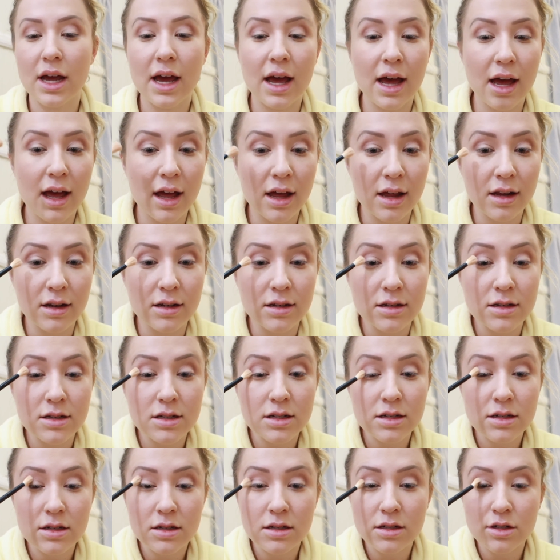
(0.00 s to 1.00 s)
and
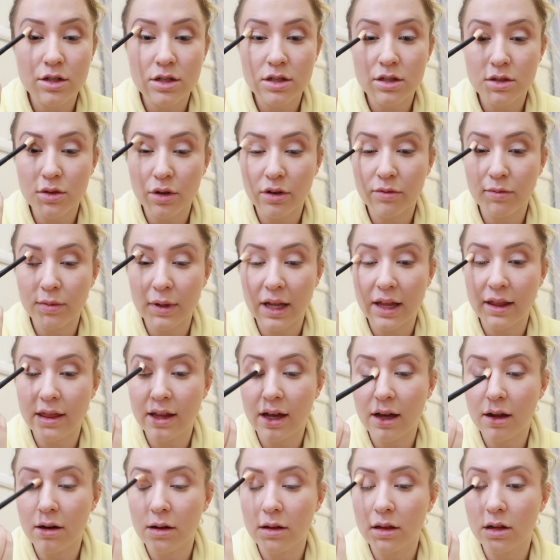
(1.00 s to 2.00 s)
just sort of blend
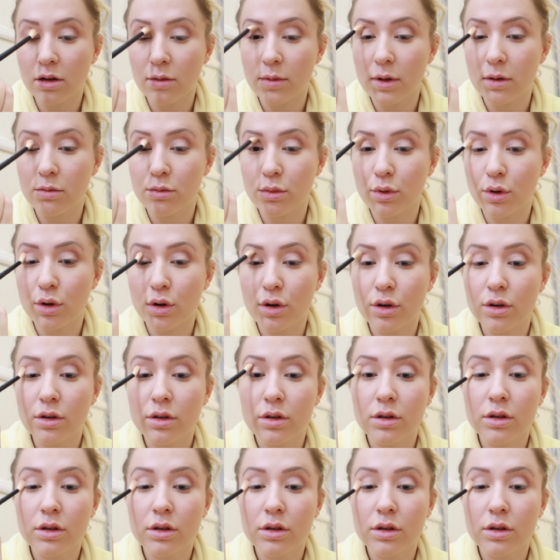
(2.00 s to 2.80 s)
that a little bit more.